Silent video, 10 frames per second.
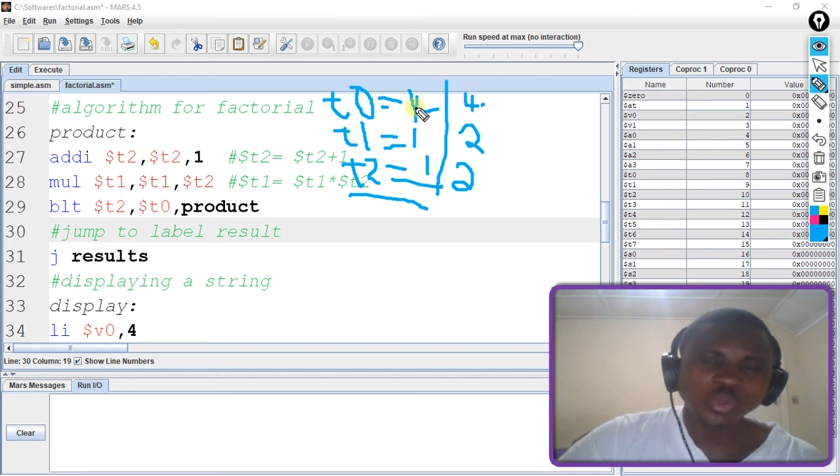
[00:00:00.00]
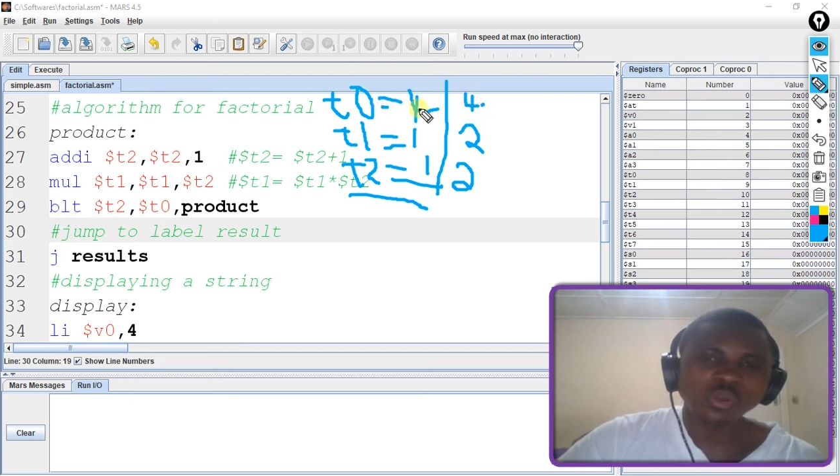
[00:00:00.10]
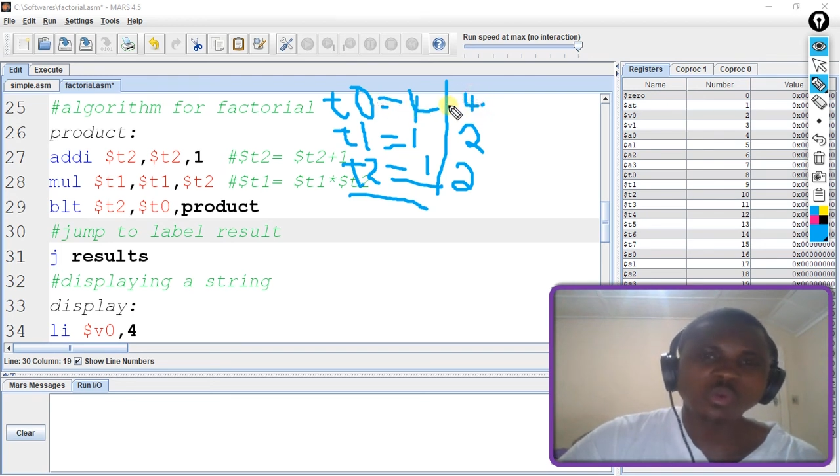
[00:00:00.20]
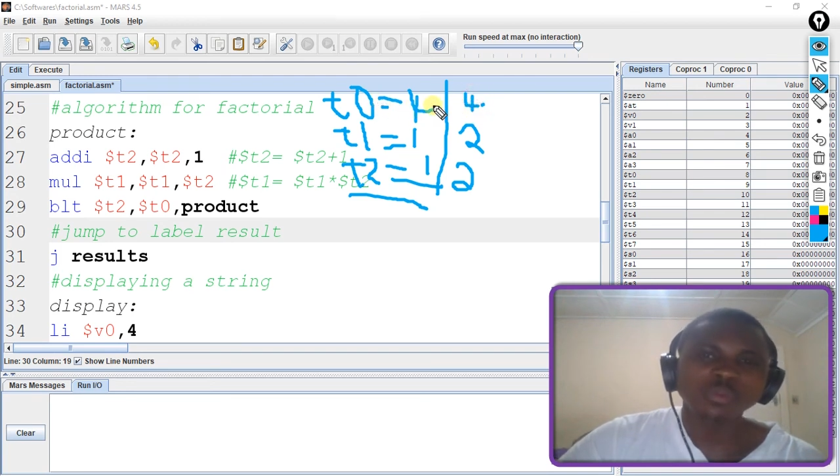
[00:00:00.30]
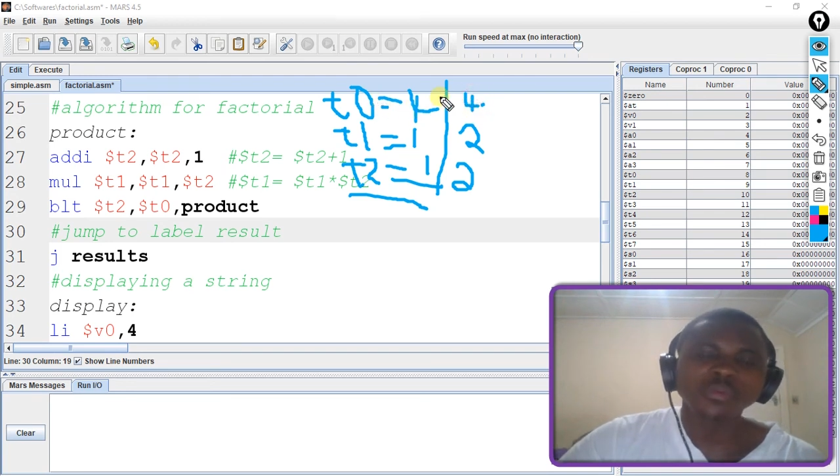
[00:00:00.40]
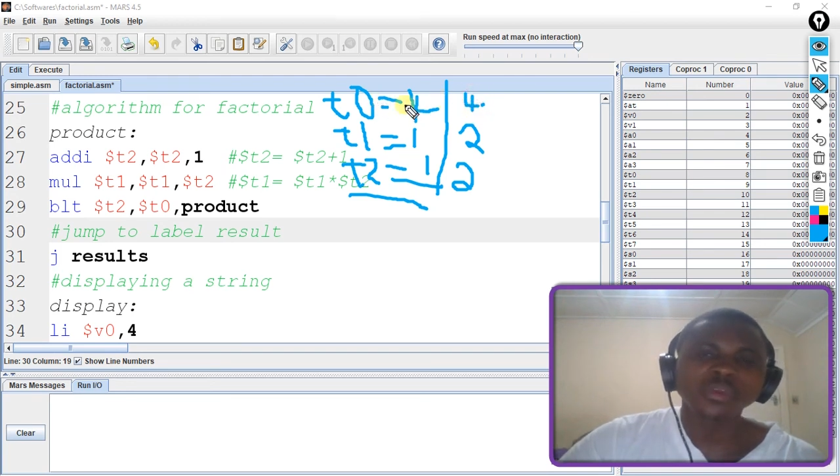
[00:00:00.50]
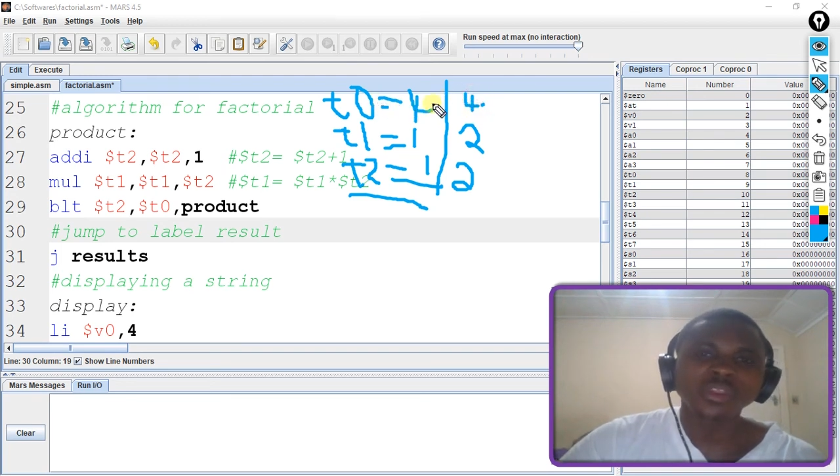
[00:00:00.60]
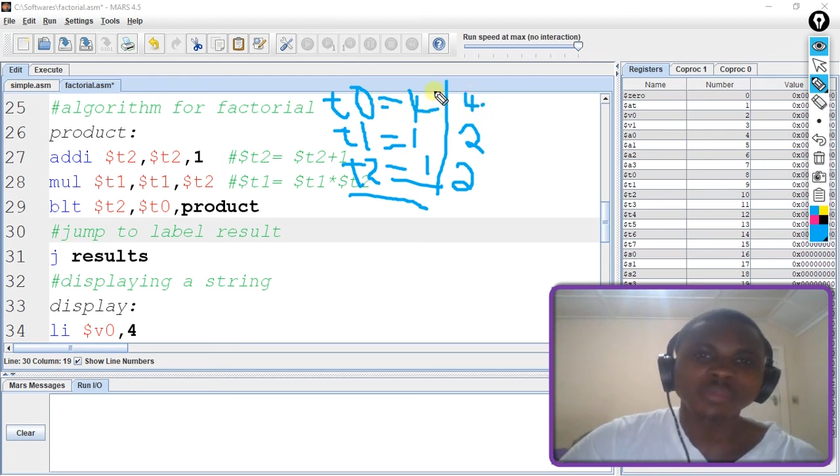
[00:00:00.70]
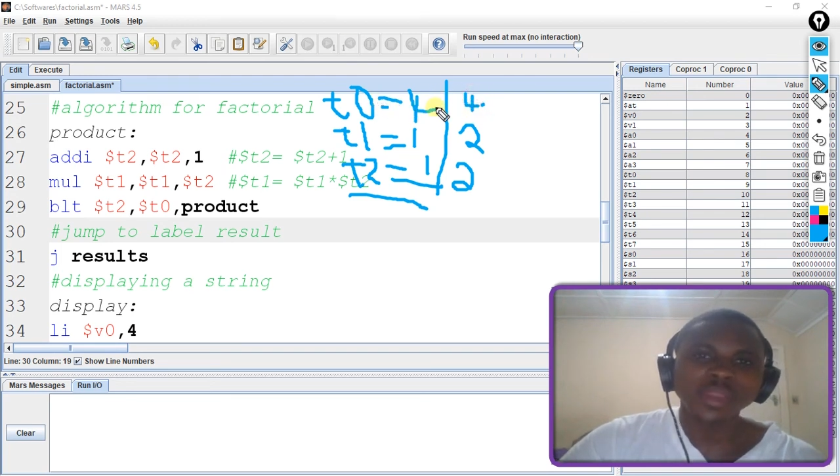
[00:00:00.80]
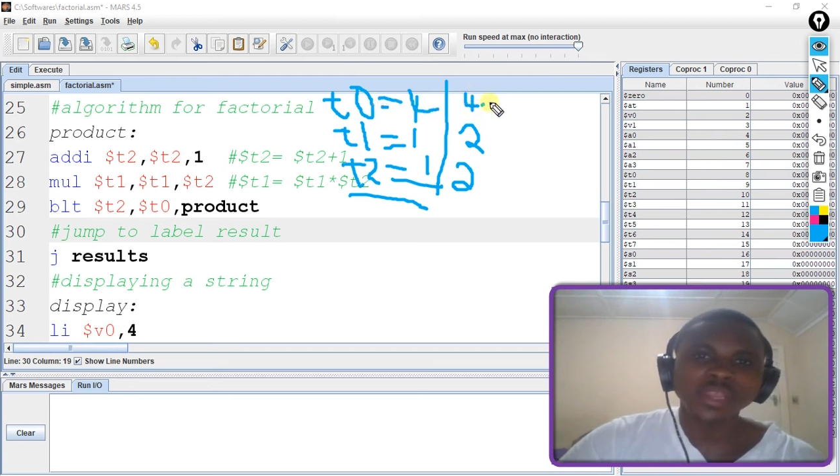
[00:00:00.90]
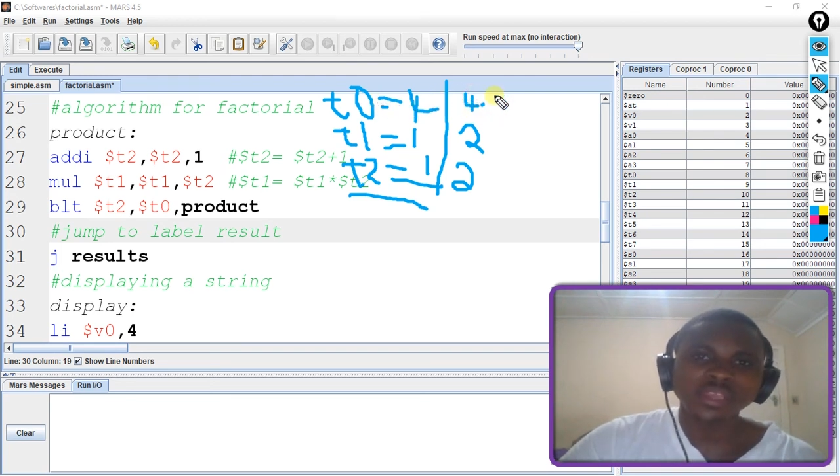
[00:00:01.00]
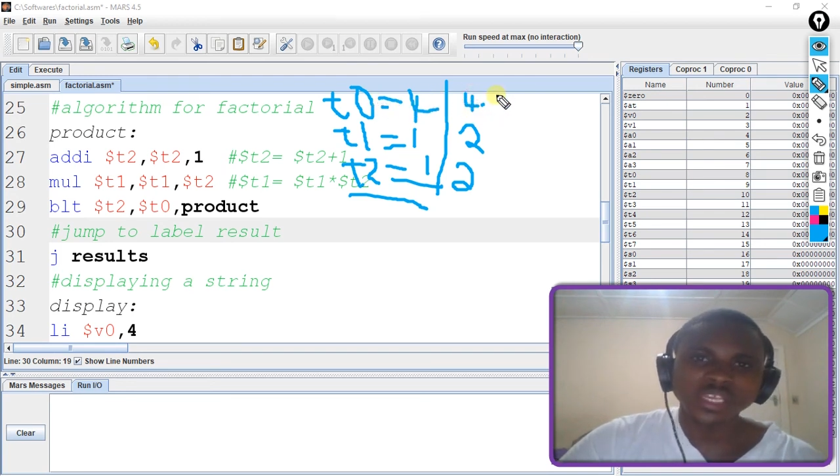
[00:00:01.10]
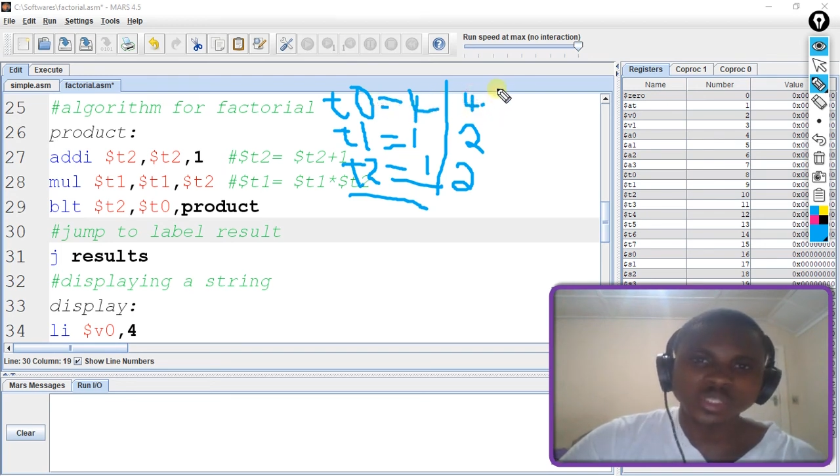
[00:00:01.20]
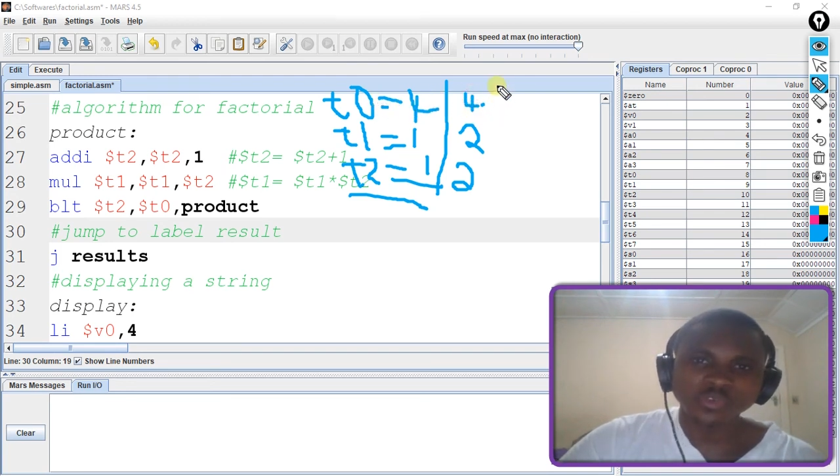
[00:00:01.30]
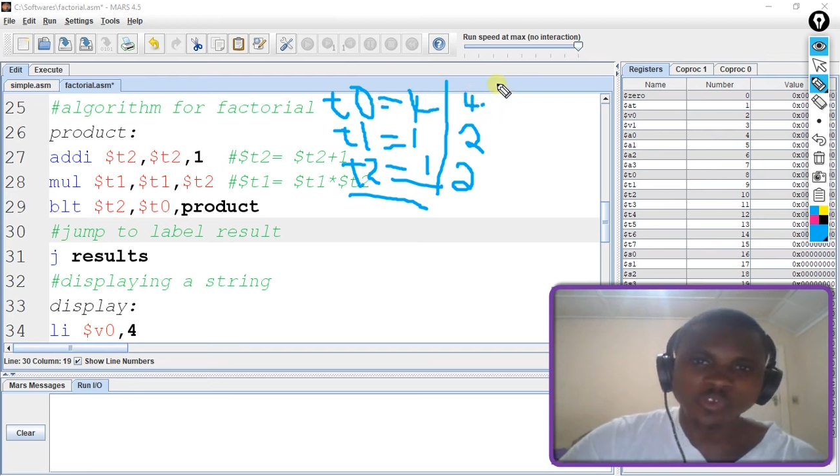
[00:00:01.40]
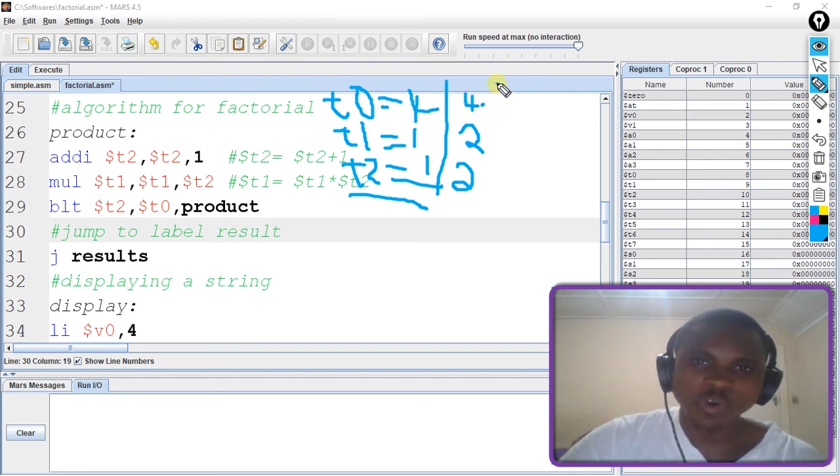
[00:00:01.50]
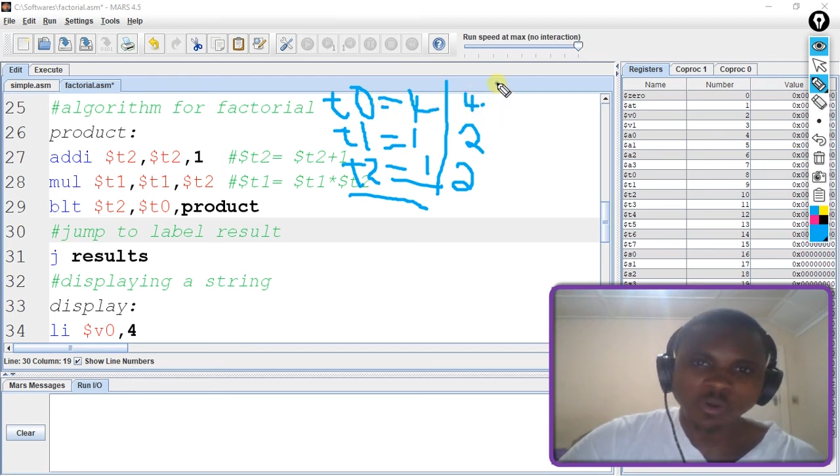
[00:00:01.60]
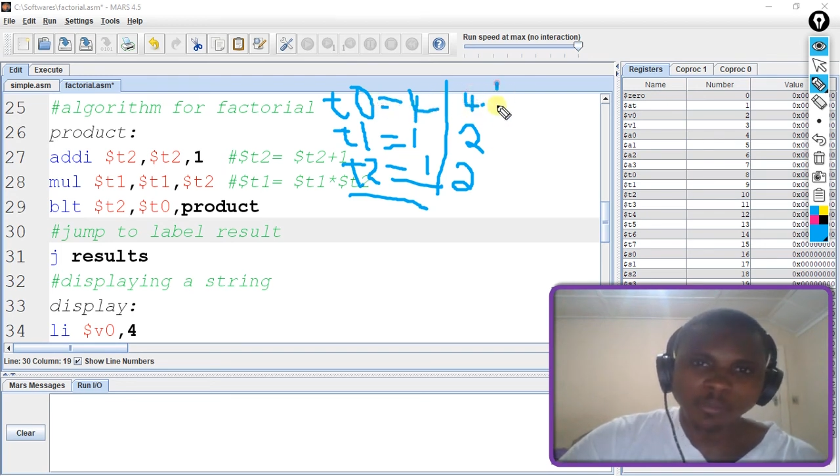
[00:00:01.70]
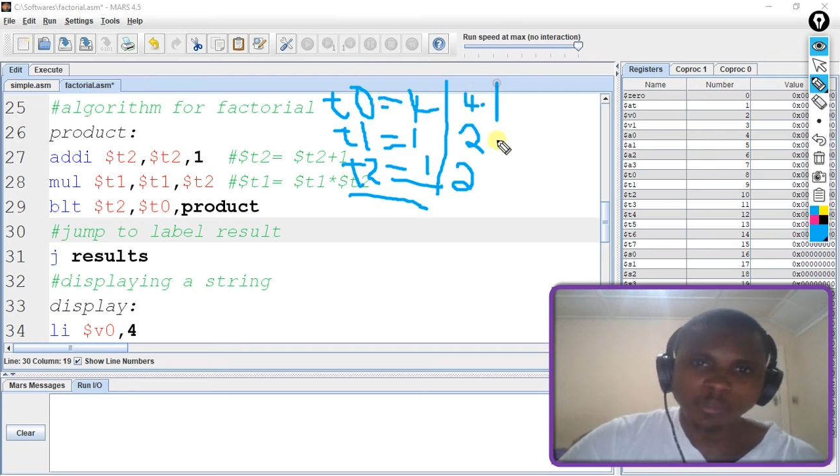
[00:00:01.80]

one will be remaining as 4.